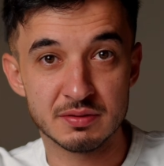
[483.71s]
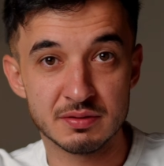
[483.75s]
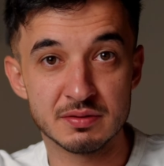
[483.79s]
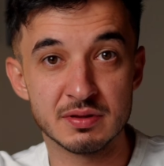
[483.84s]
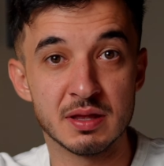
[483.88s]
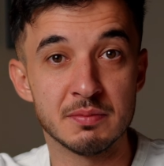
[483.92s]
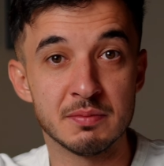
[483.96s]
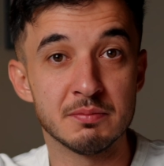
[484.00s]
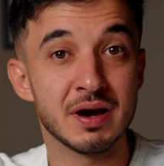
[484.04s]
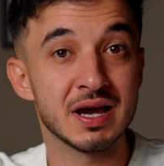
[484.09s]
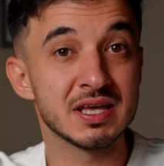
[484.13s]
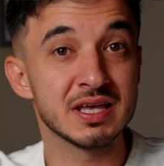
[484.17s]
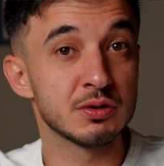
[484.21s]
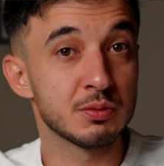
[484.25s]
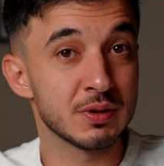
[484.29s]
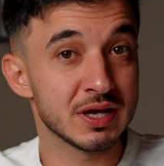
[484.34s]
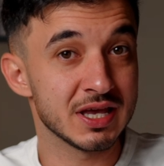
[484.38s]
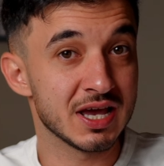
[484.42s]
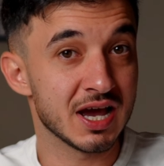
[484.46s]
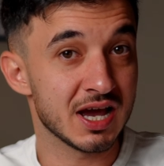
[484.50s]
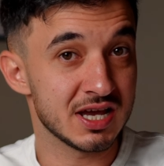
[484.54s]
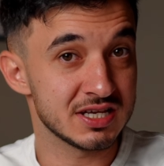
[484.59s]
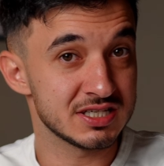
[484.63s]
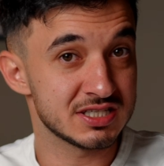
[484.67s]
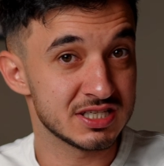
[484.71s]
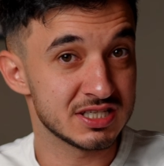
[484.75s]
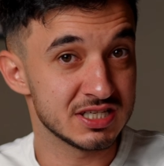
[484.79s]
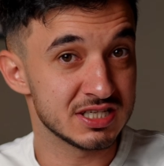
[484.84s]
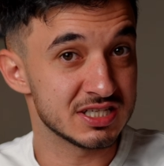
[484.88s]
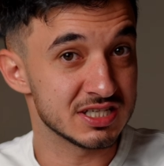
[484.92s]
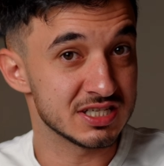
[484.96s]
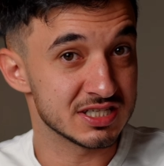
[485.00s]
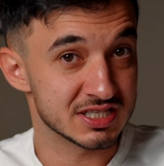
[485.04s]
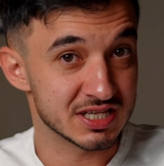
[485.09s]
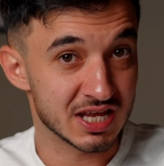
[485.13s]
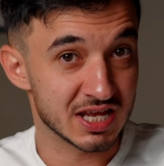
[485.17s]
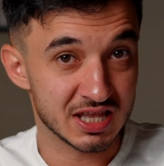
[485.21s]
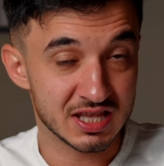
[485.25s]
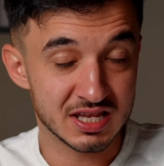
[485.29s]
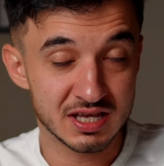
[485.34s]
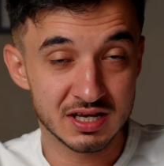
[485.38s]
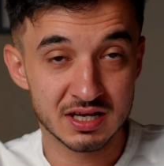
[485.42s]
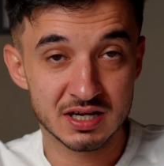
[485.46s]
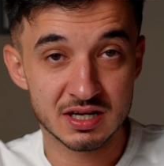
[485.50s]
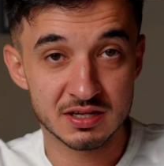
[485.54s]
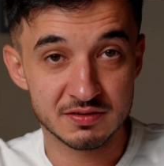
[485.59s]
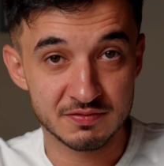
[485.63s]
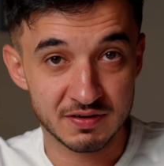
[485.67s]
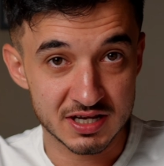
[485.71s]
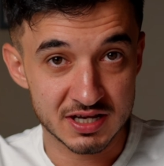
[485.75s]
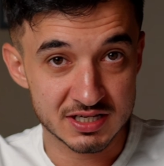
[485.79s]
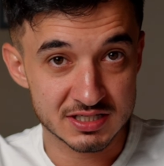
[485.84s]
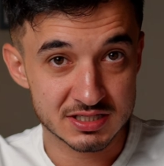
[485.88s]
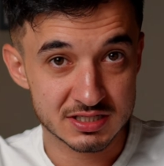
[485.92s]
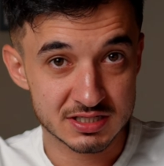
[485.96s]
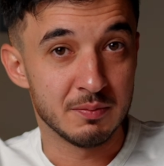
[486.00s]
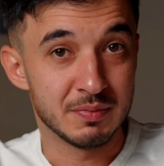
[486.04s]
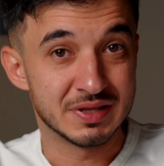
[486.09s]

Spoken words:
And by the way guys, this is not legal advice,